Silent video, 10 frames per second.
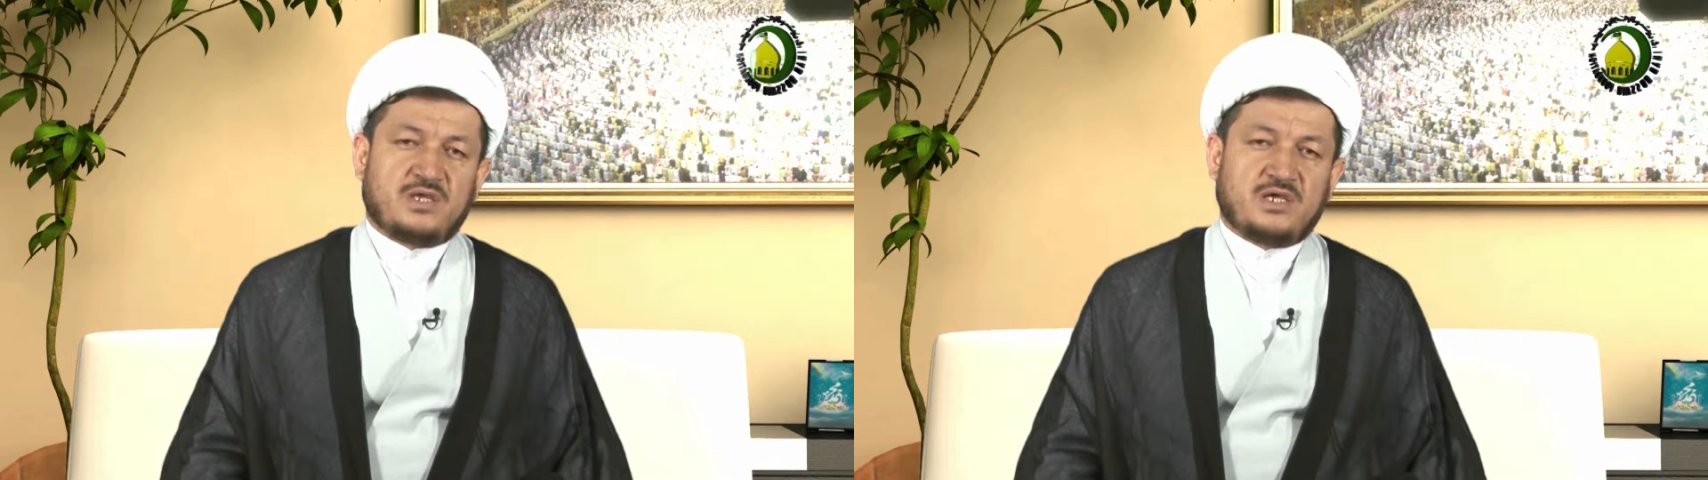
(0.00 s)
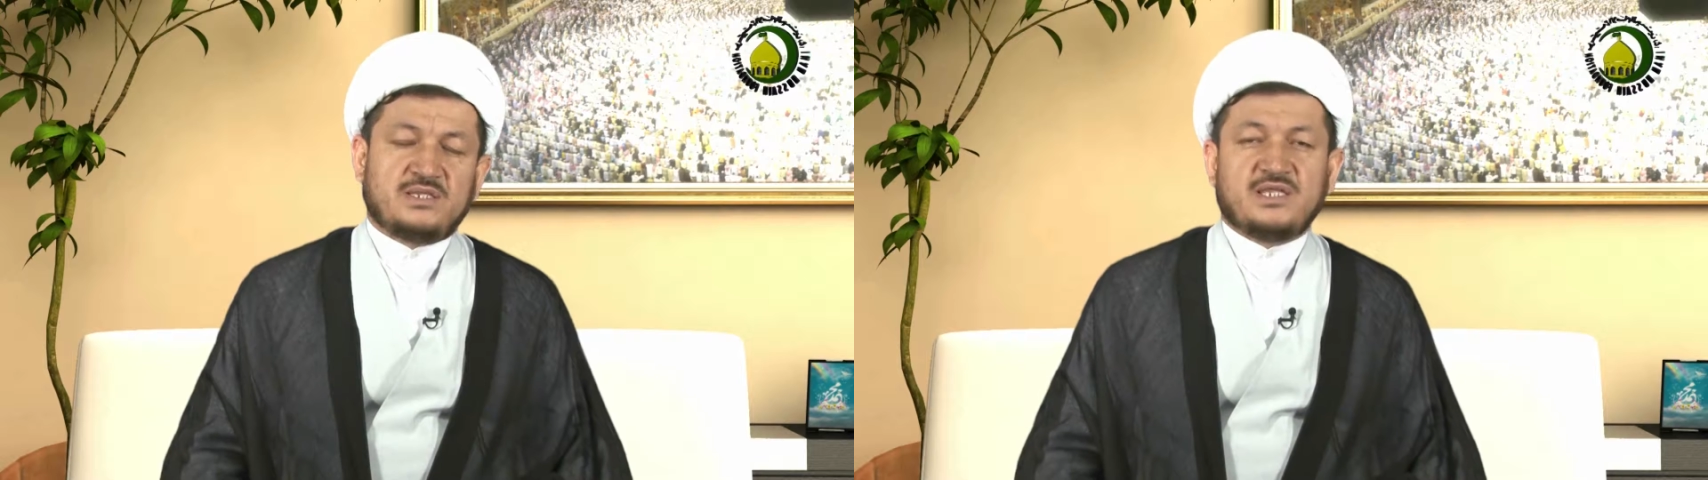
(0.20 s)

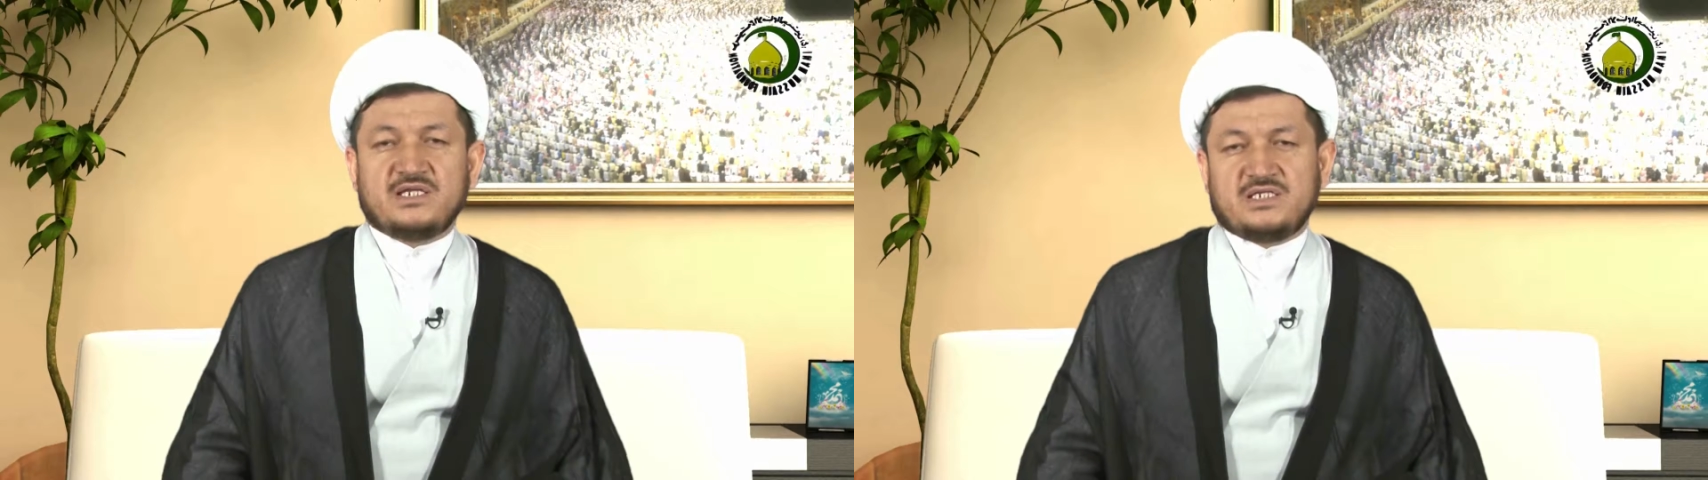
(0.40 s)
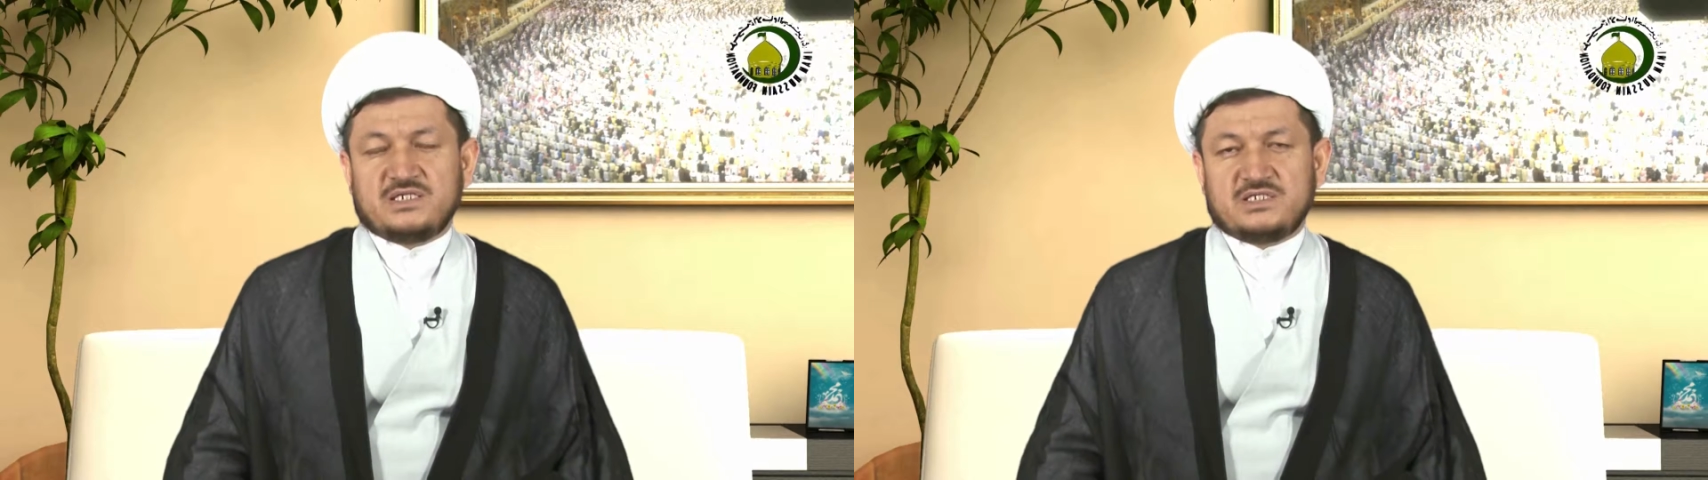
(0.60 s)
and
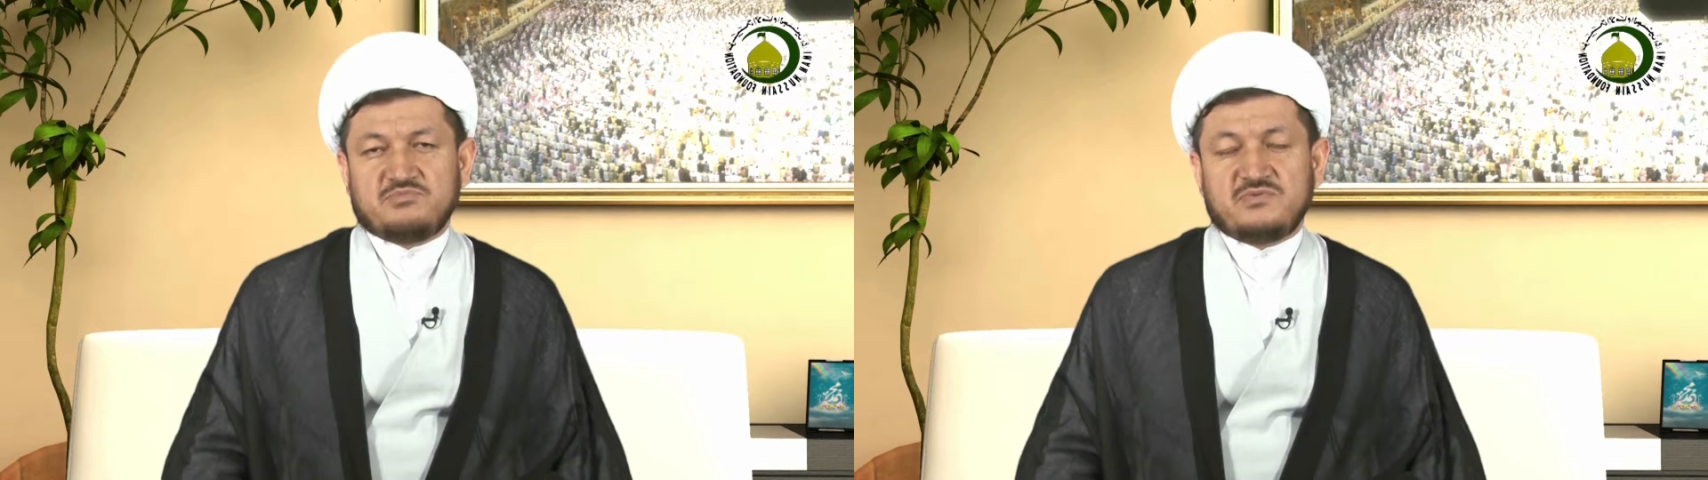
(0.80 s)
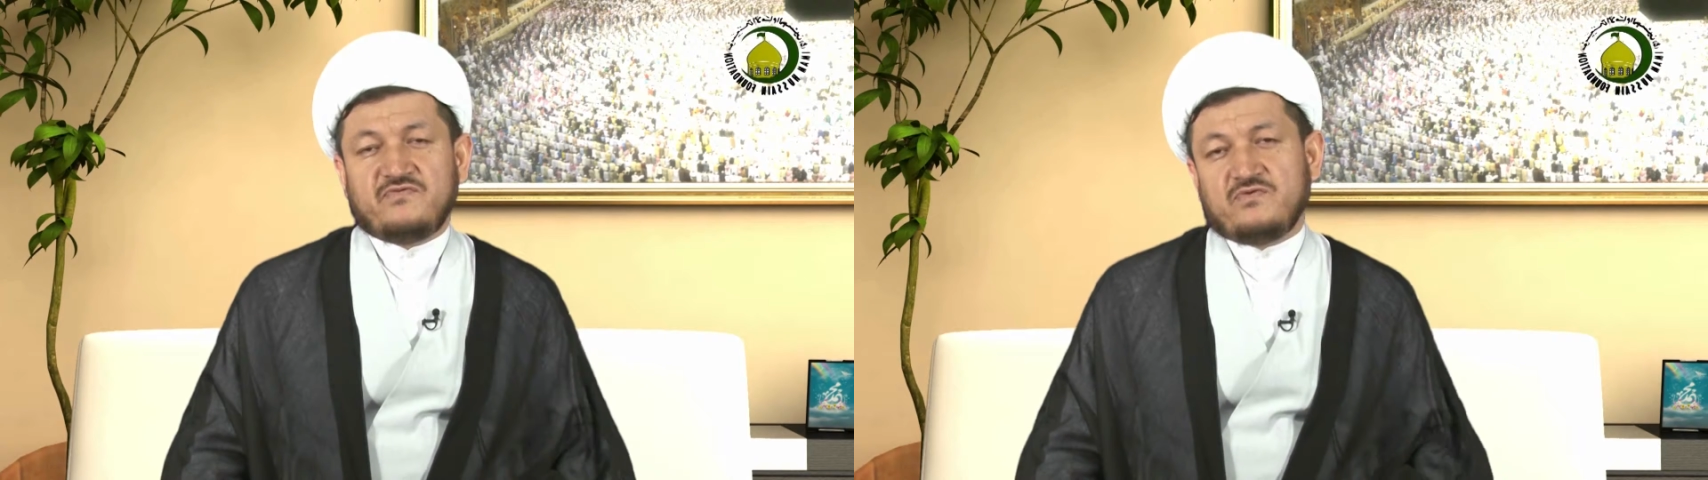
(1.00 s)
that is
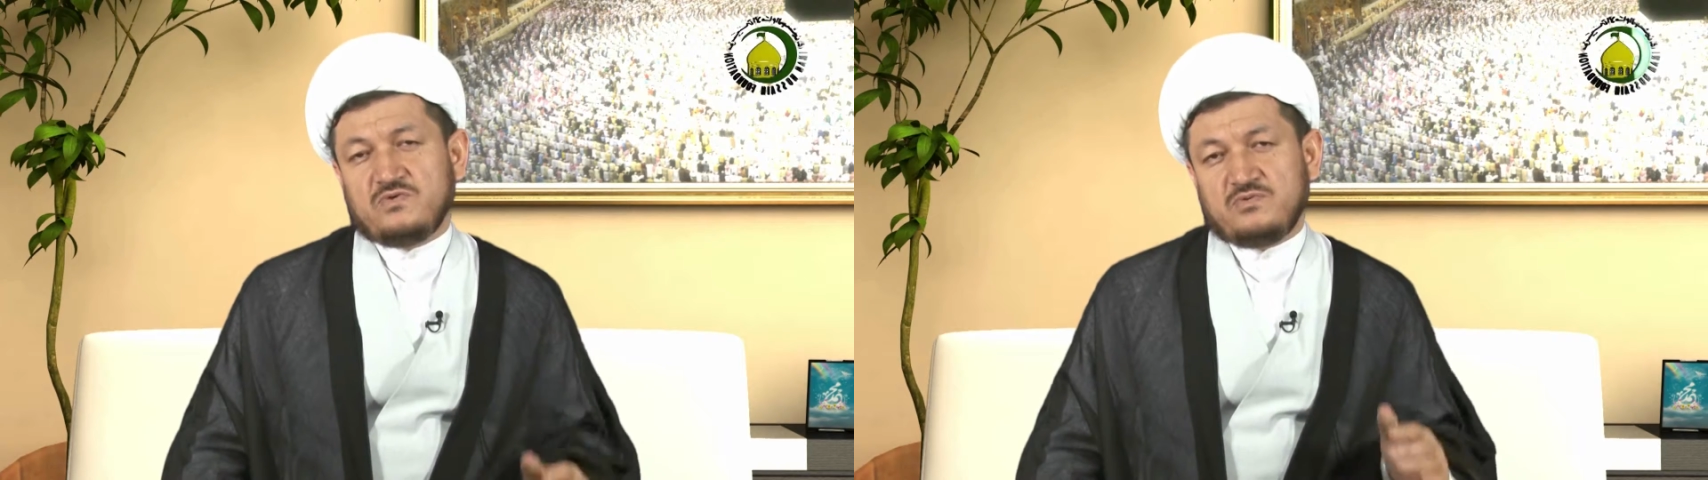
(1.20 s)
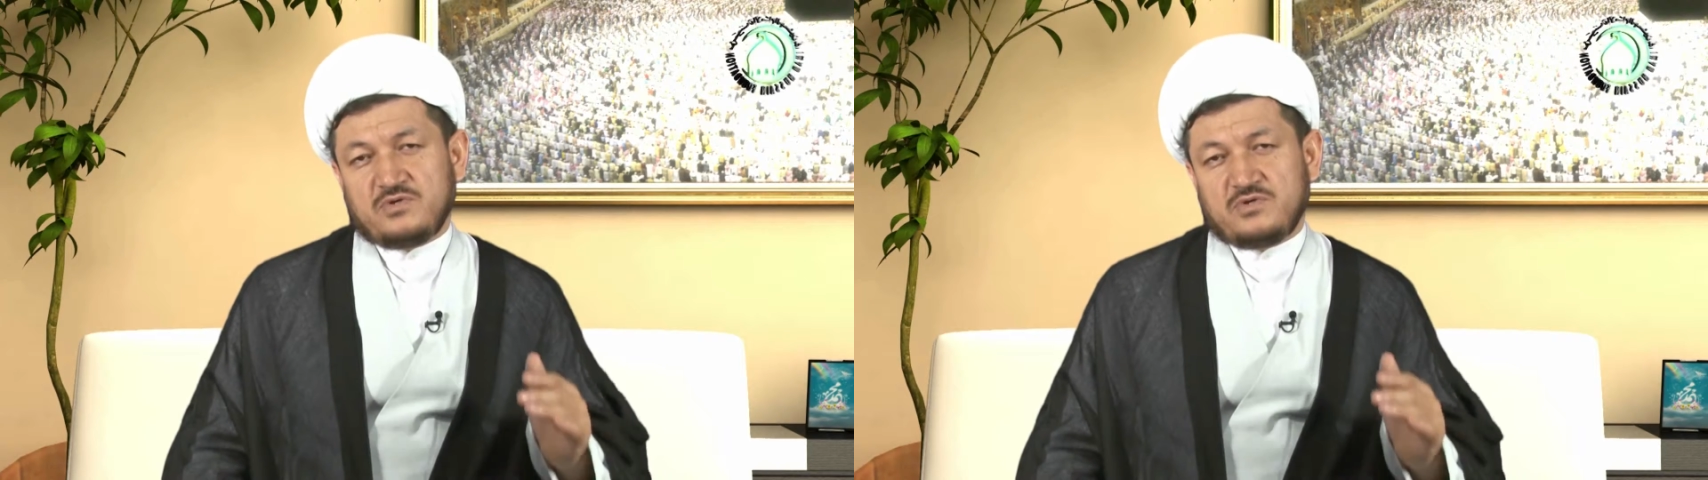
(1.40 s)
before